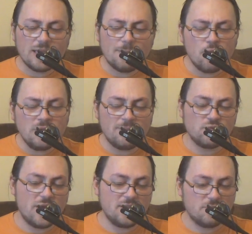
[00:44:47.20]
The point
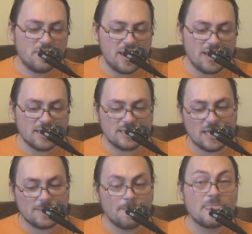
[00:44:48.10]
I'm trying to make is
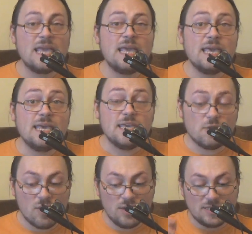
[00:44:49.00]
that
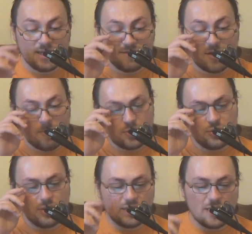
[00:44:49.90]
equality of
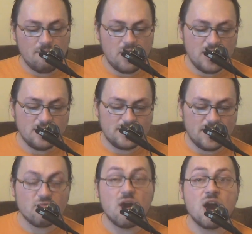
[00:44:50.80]
opportunity means
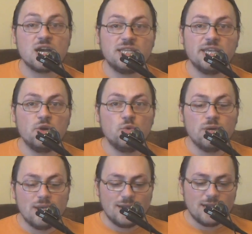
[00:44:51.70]
there are
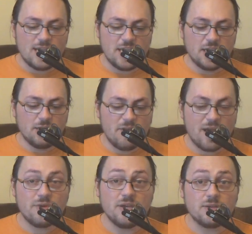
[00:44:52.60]
no legal
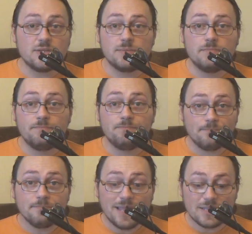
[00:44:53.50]
barriers.
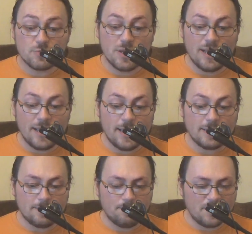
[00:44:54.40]
That's really
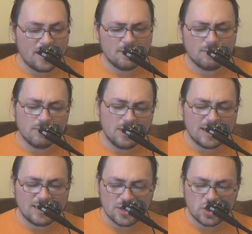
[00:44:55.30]
it. Then
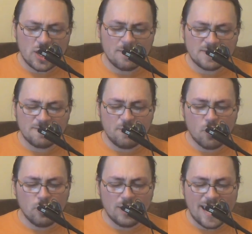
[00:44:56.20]
let the chips
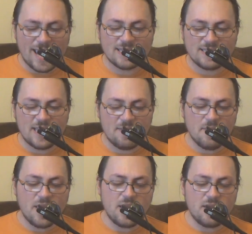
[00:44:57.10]
fall as they
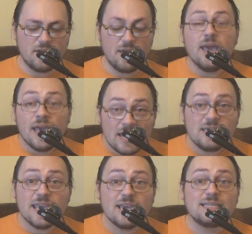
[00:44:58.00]
may.
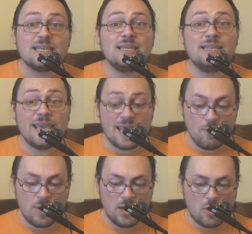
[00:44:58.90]
And yes,
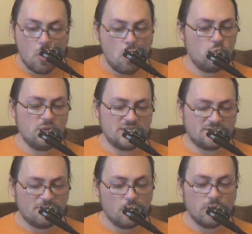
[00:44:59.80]
they will
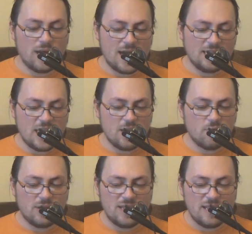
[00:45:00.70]
always fall
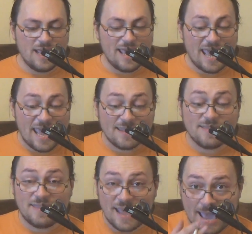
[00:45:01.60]
unequally,
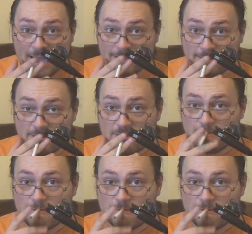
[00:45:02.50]
and that